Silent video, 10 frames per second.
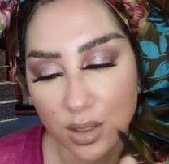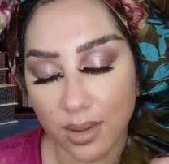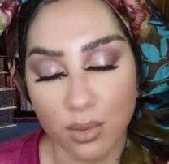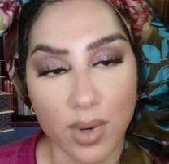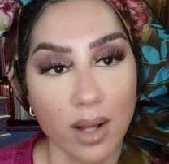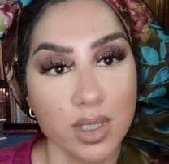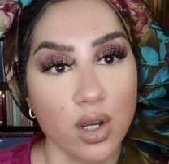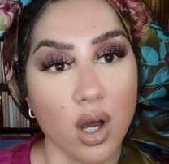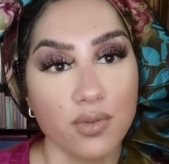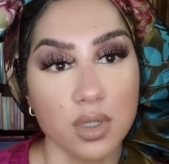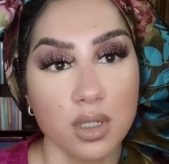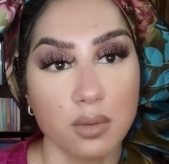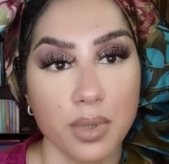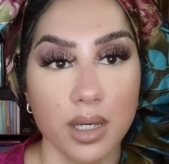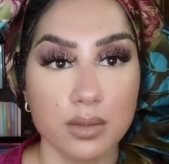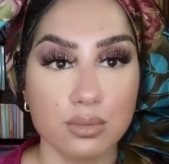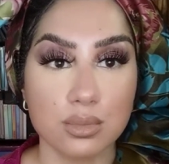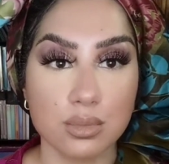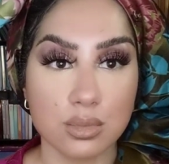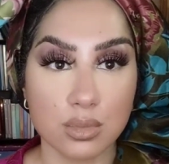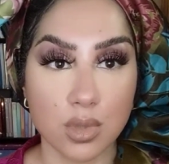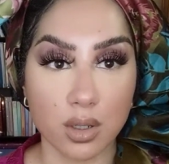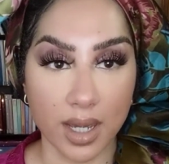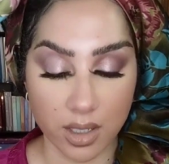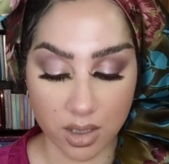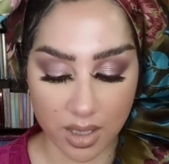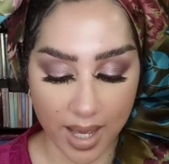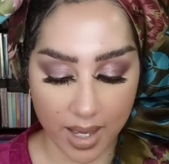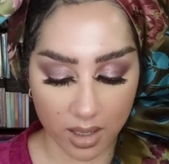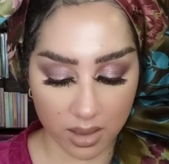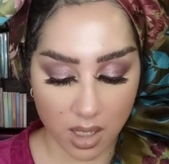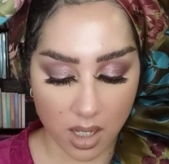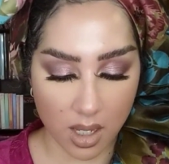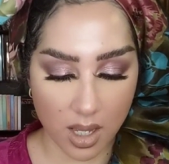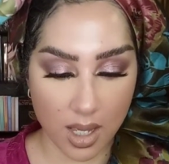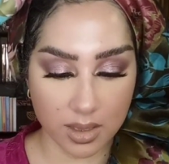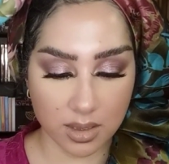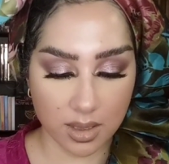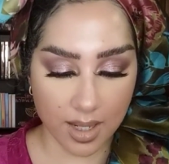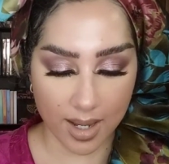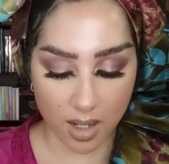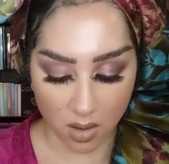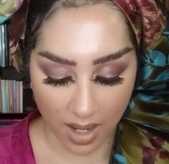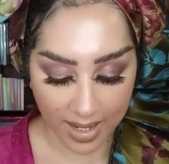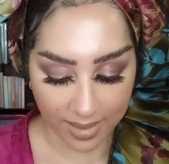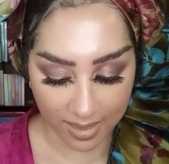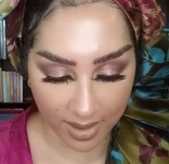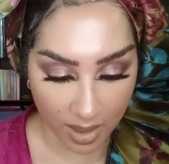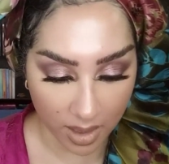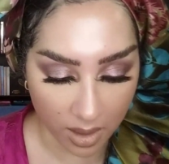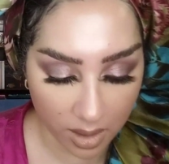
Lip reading: Round it off a little bit. Okay, there's that. And now I think